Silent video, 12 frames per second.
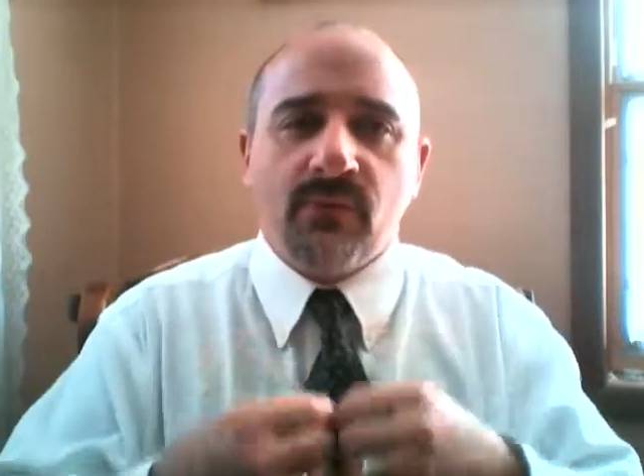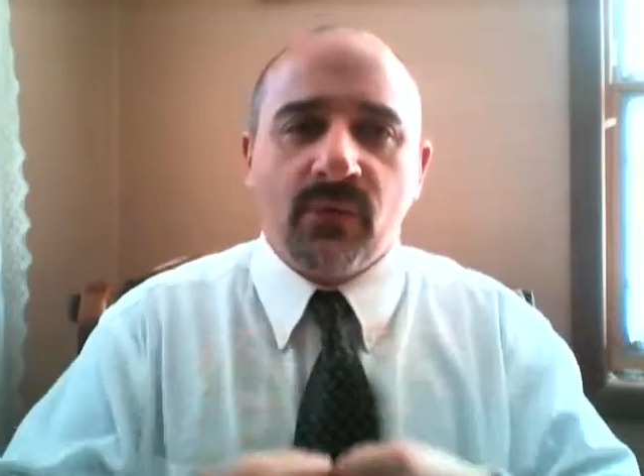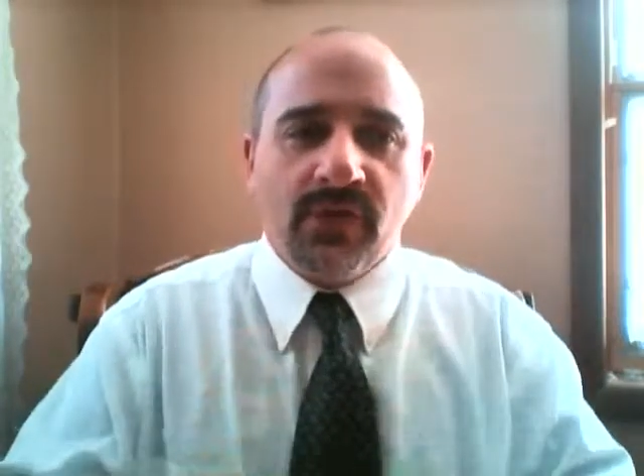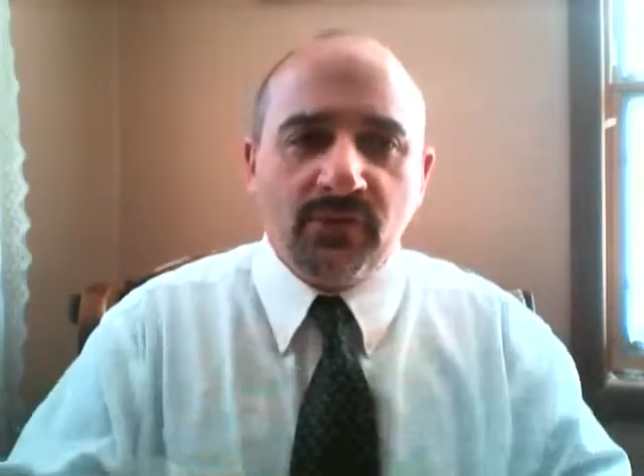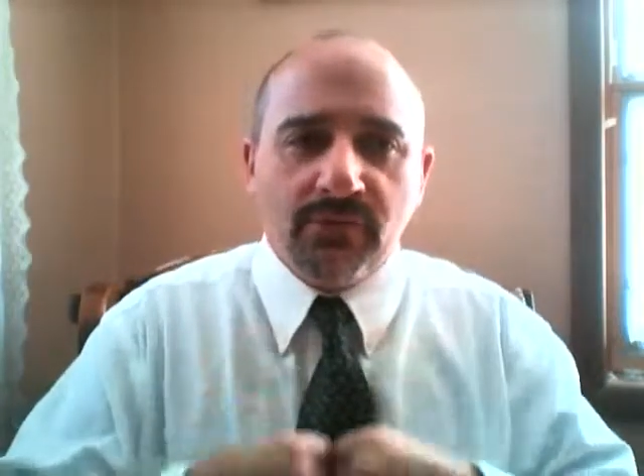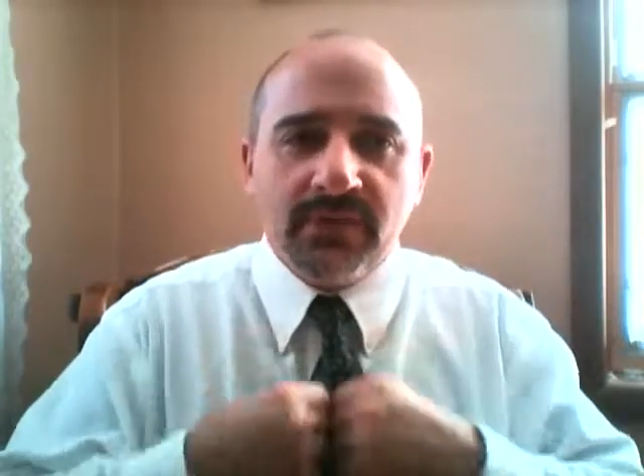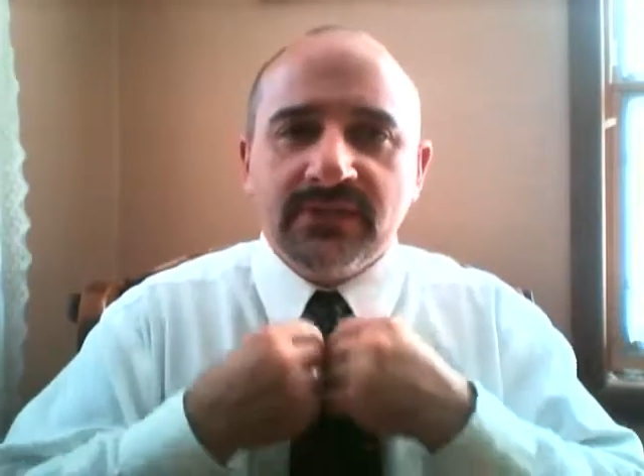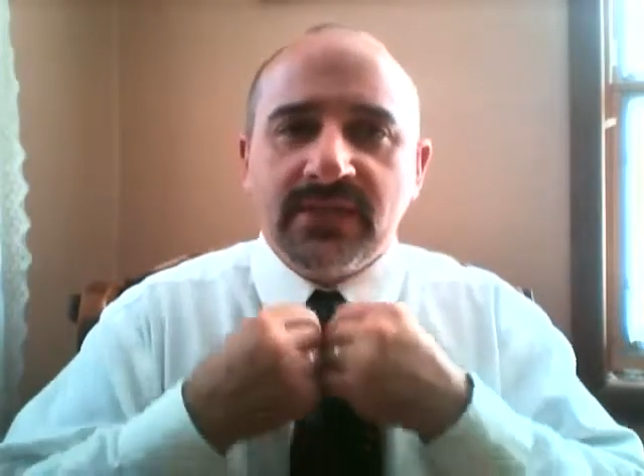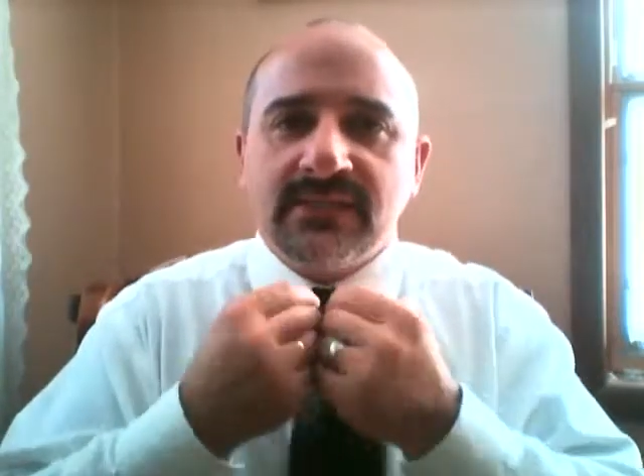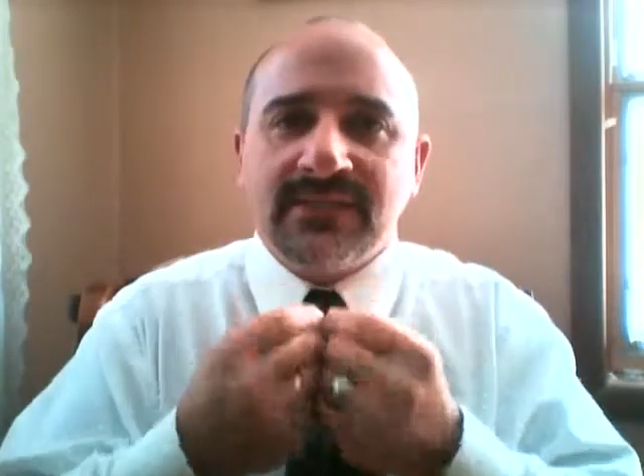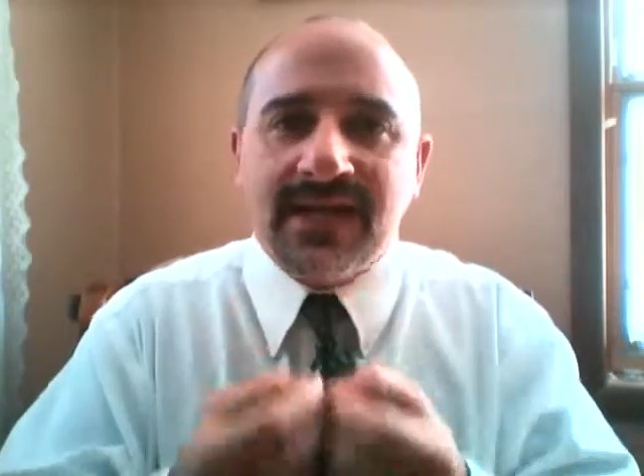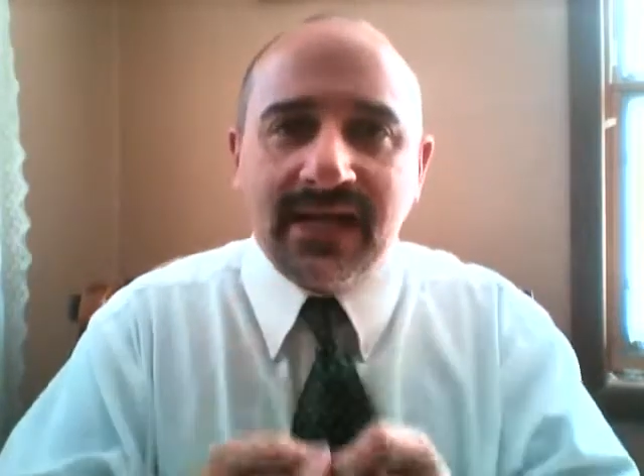when you
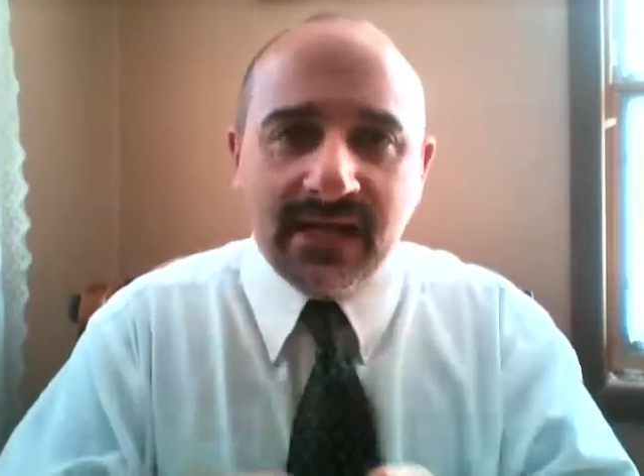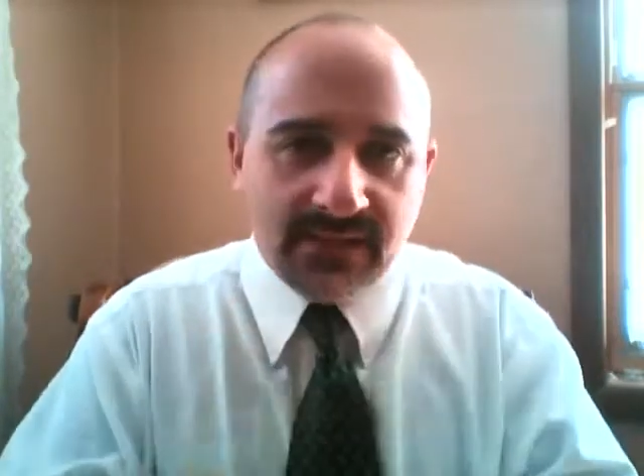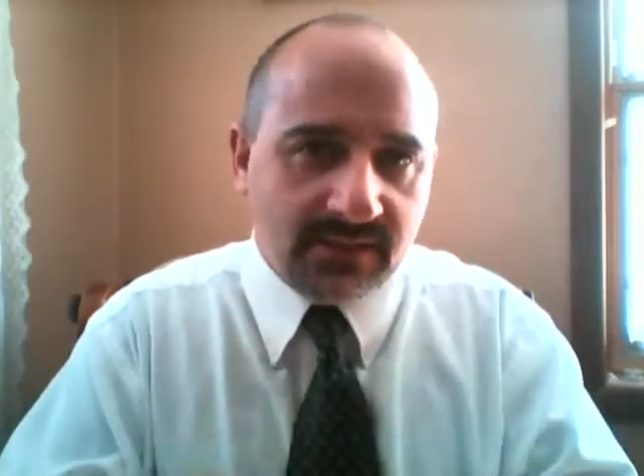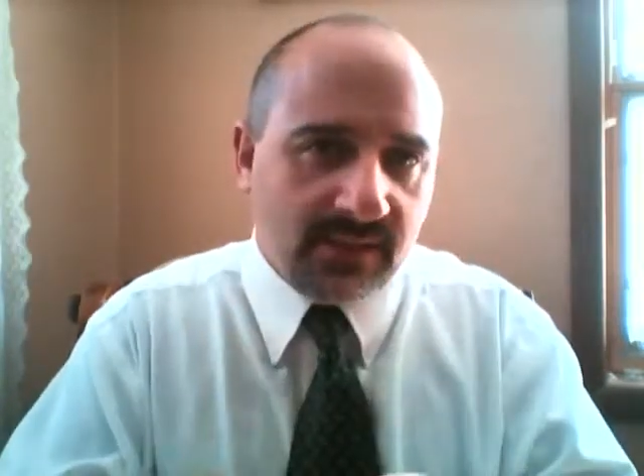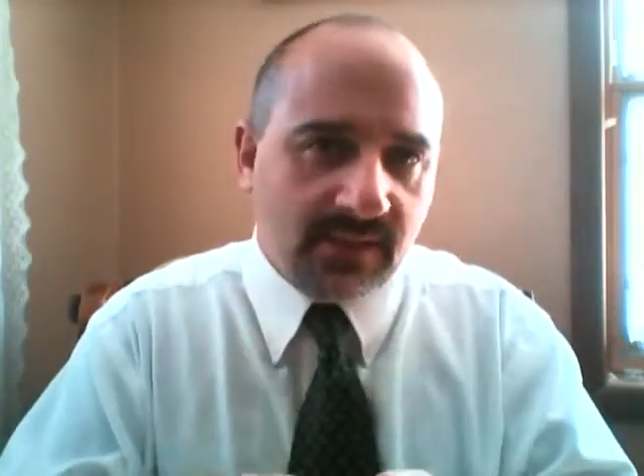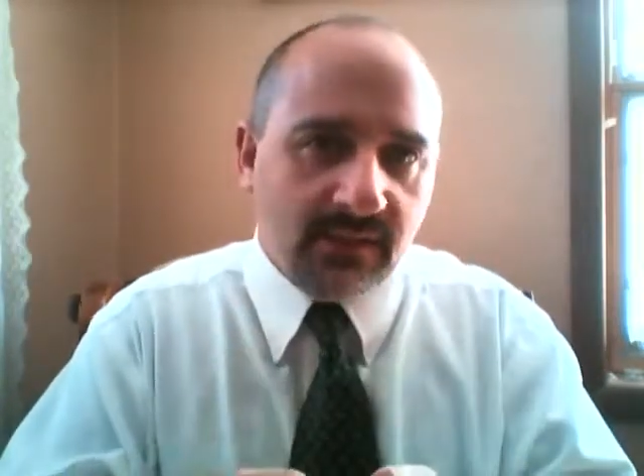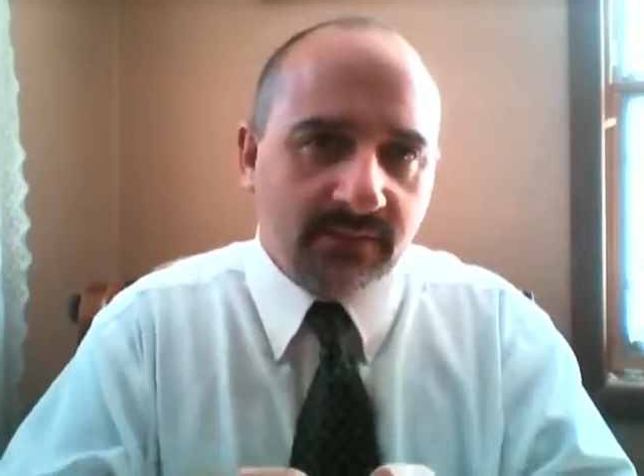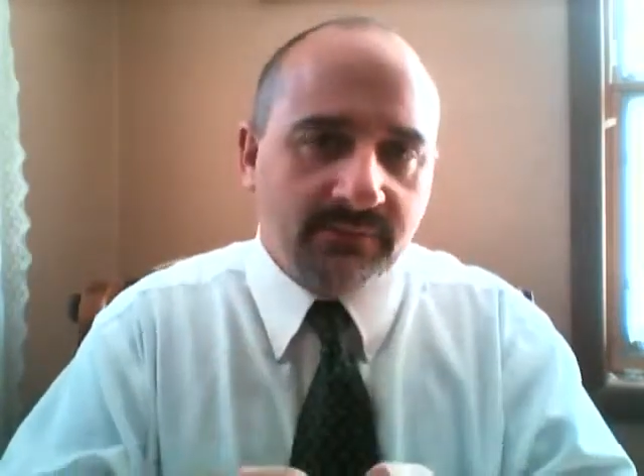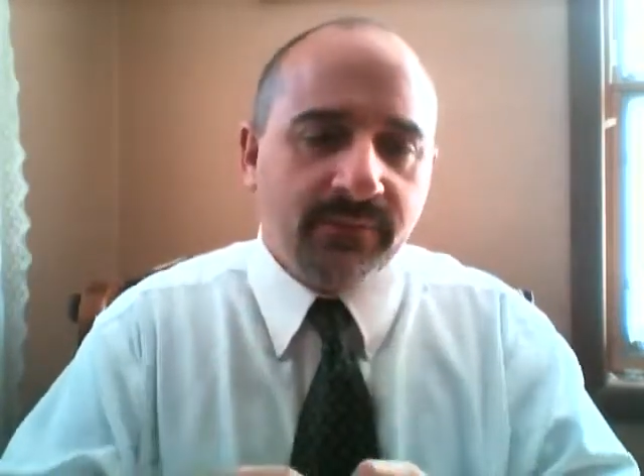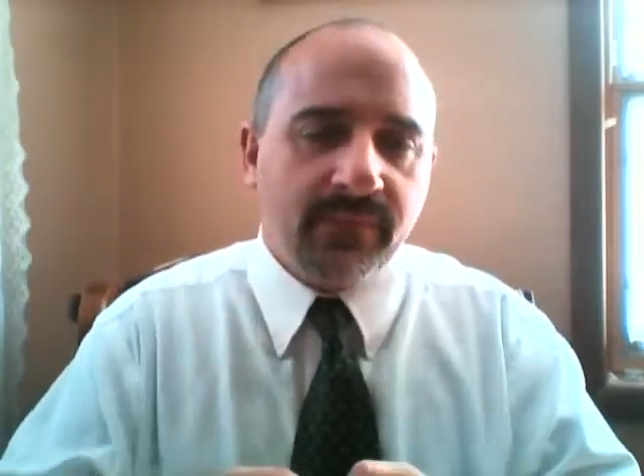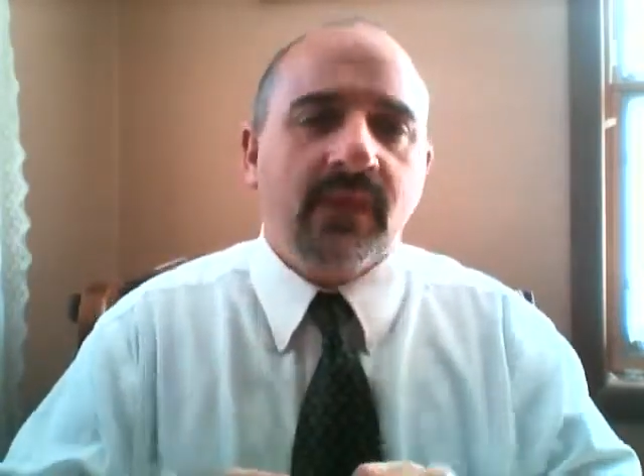present an idea,